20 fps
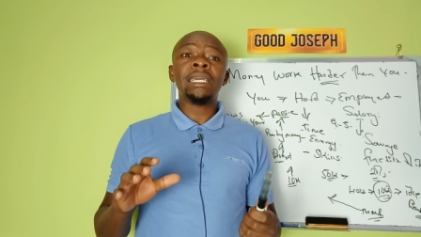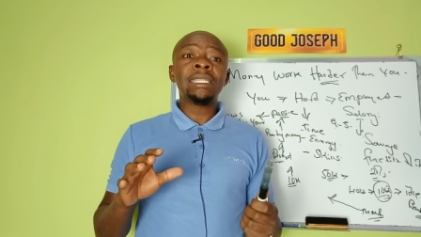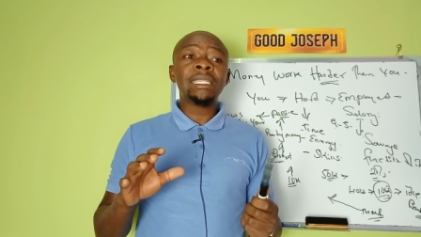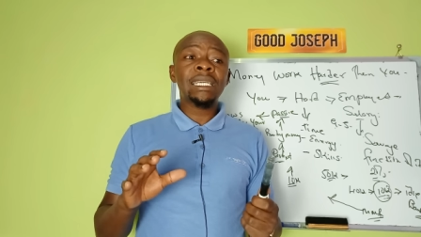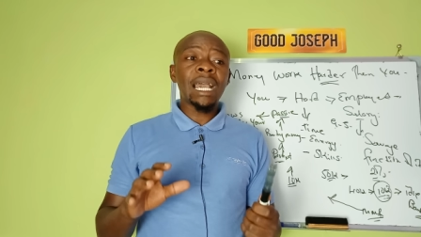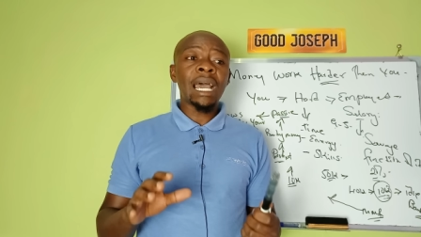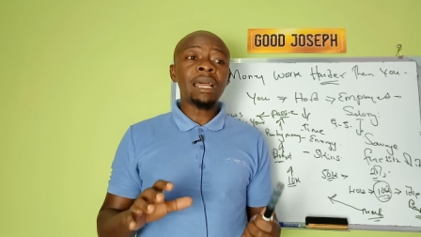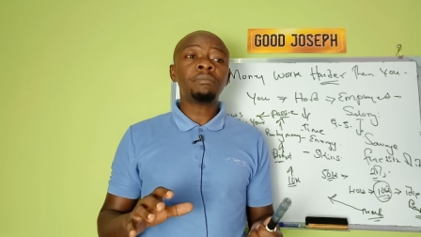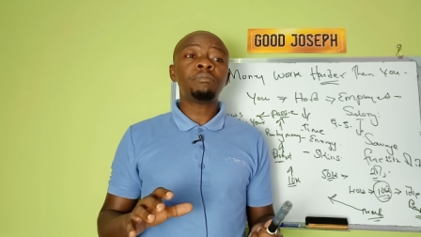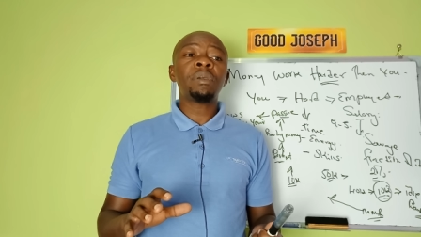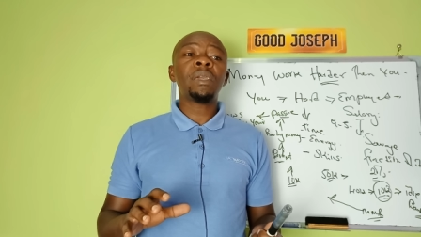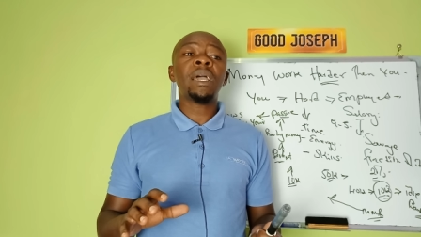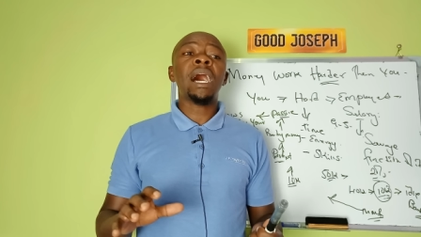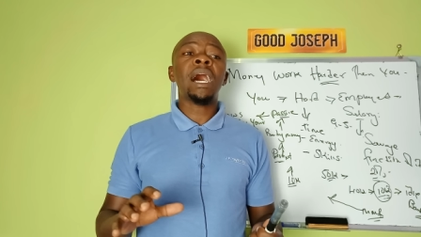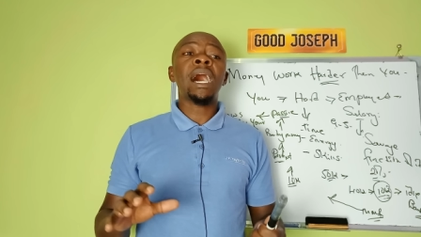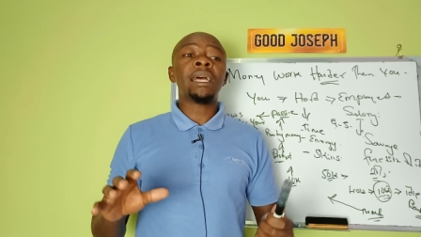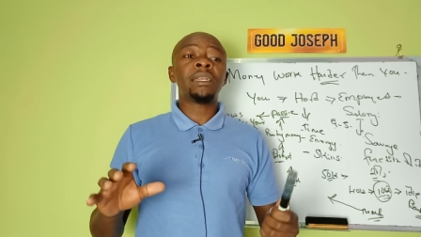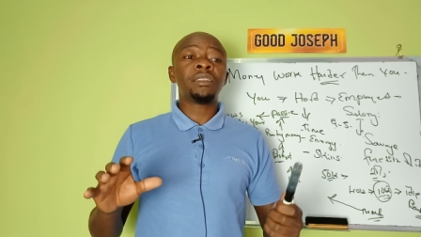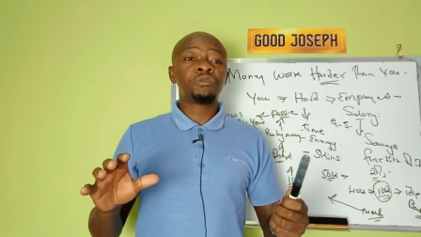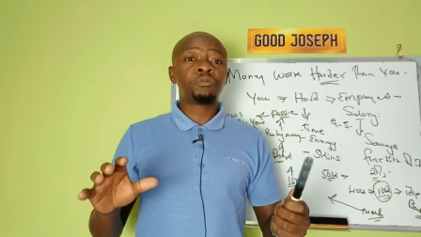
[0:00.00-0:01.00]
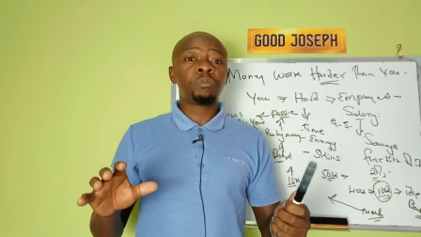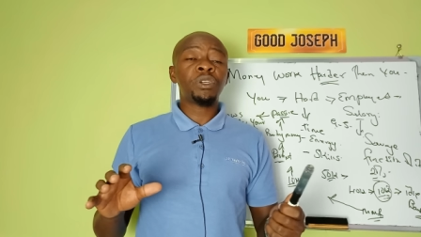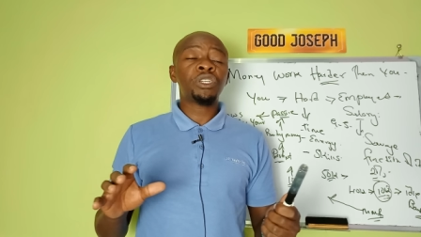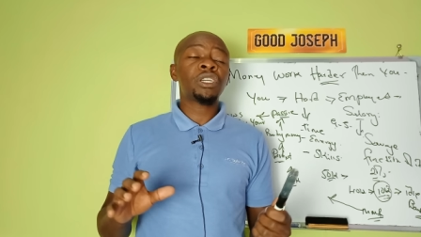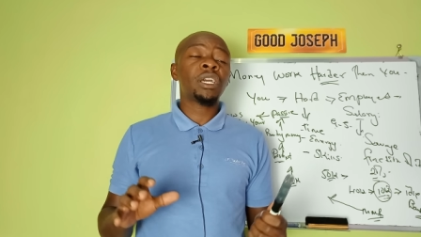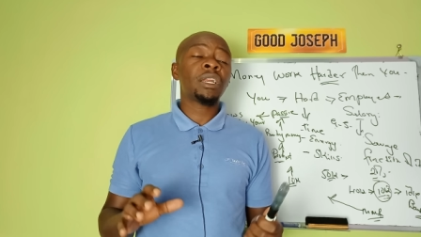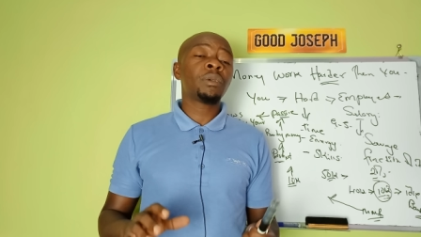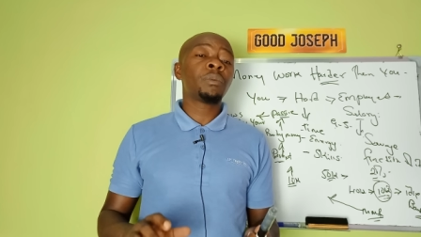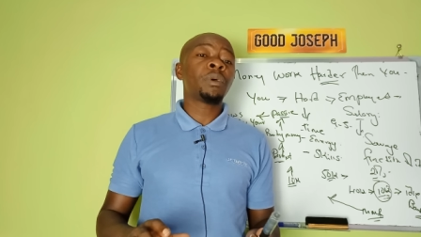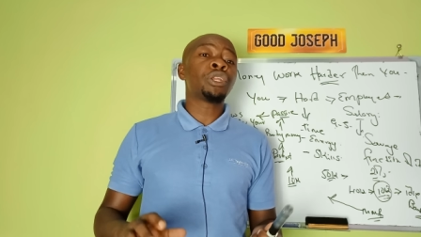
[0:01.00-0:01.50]
It can be hard,
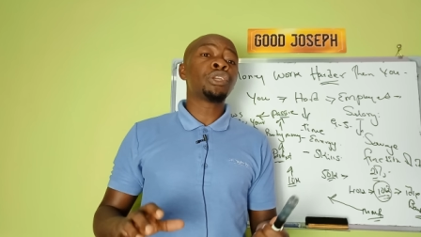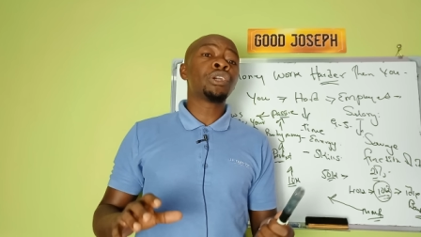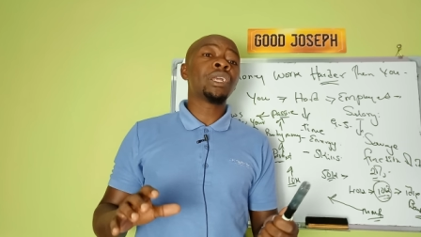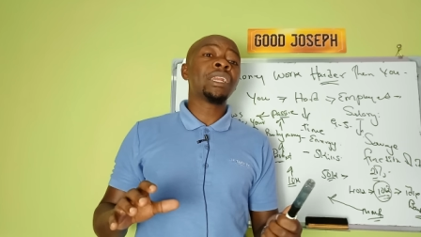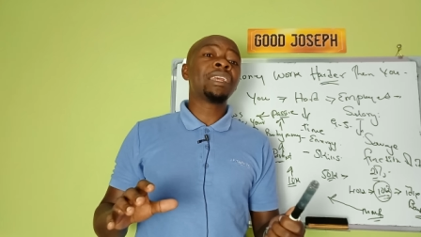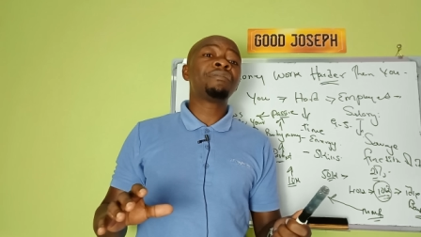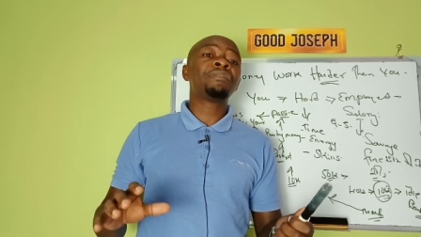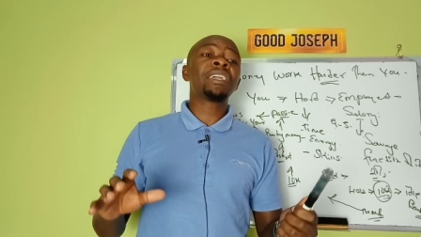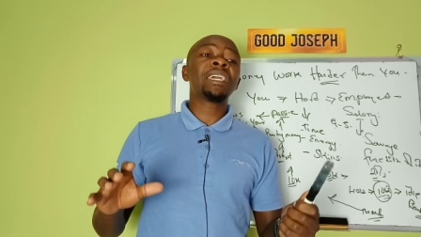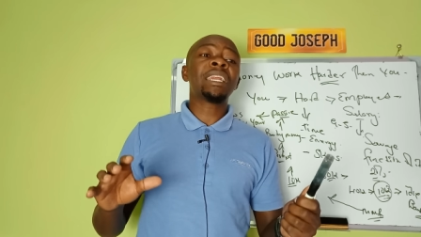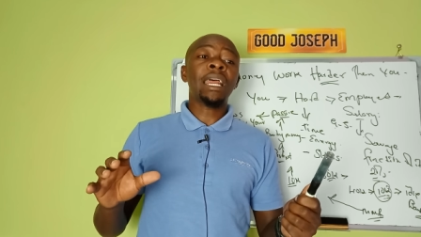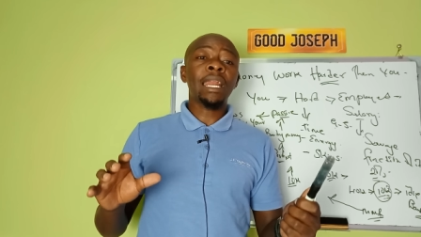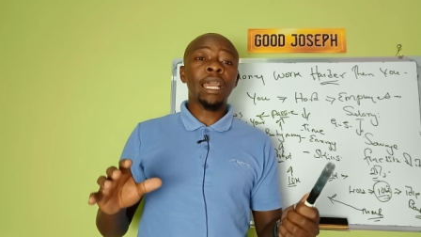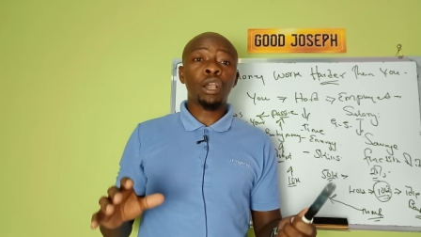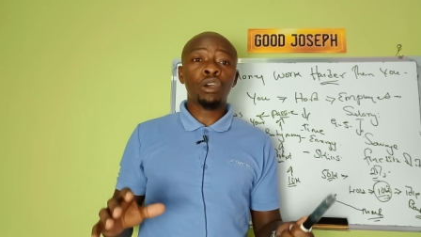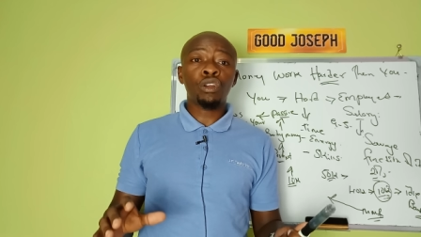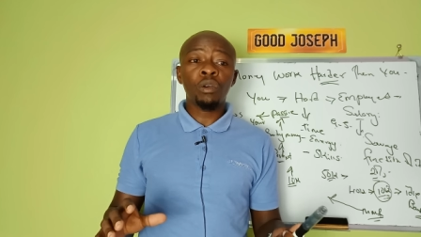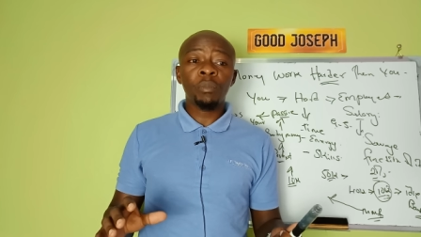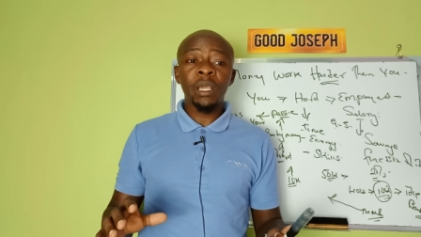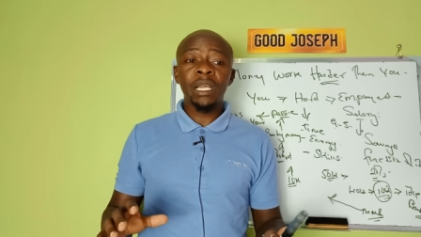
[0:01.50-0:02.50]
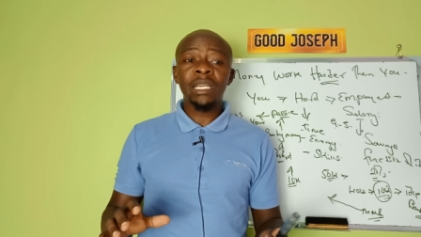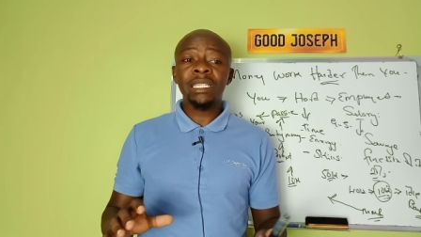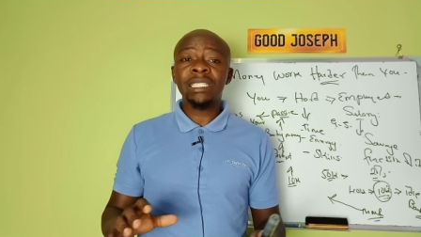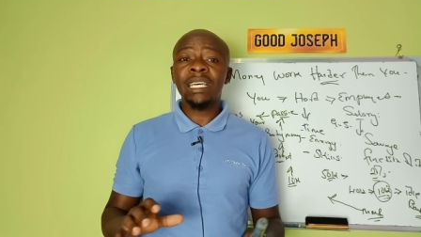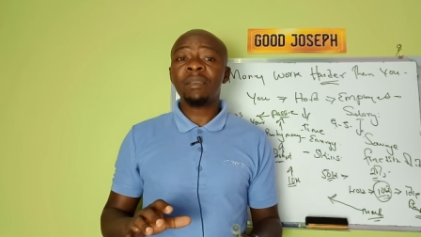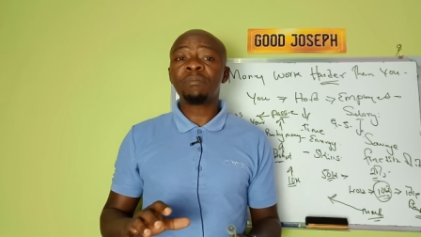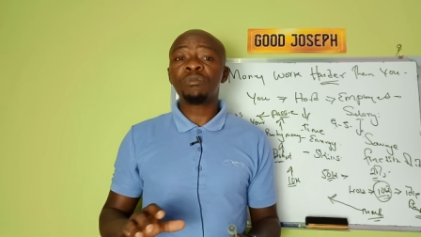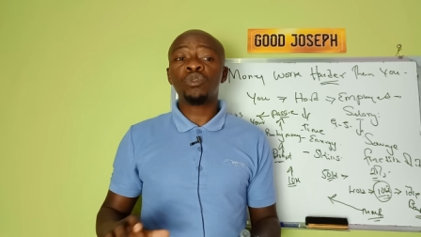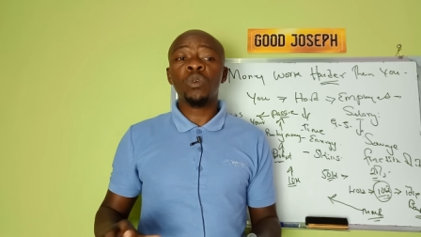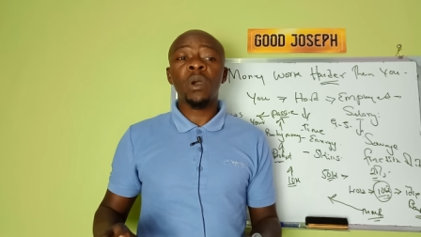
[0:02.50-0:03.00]
especially when you're living in an economic
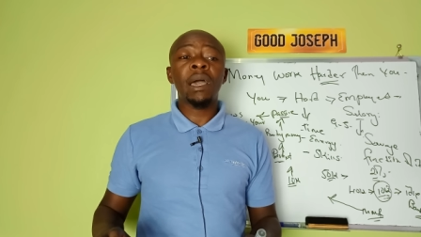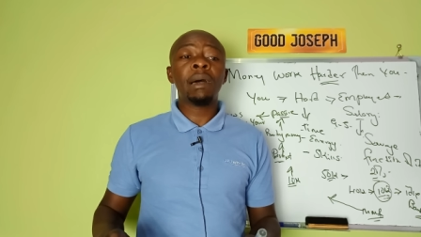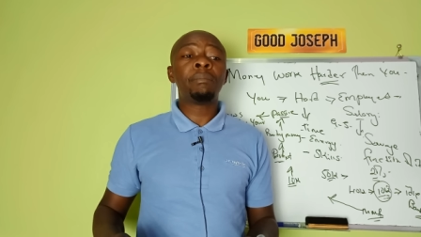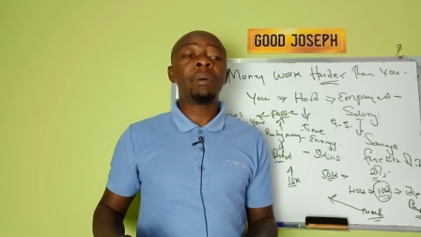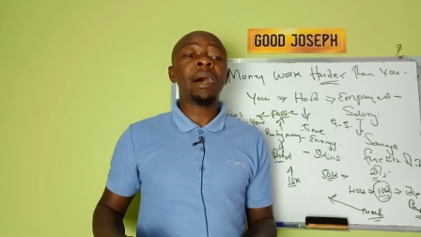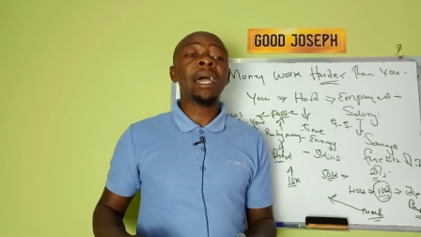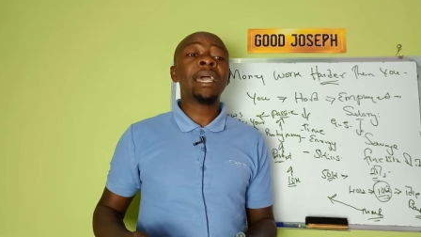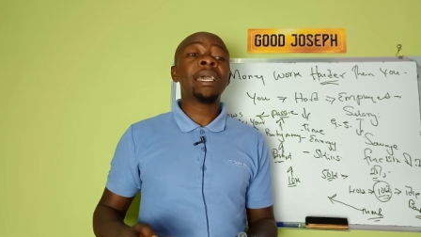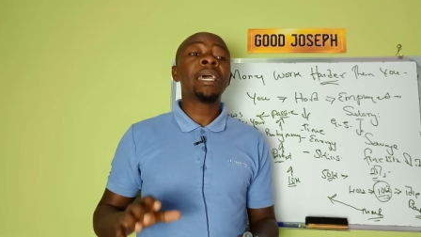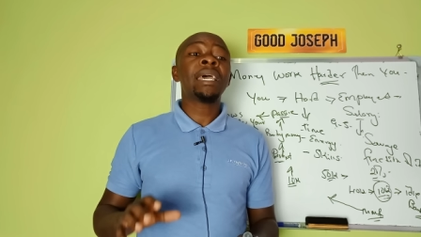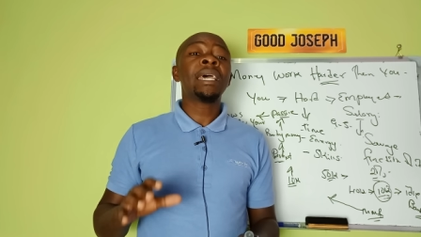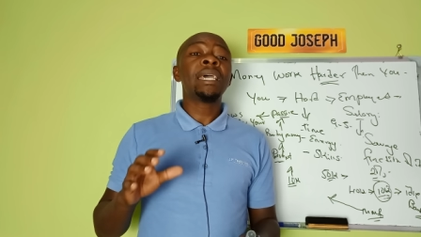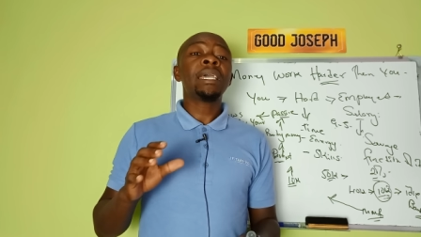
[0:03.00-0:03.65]
times whereby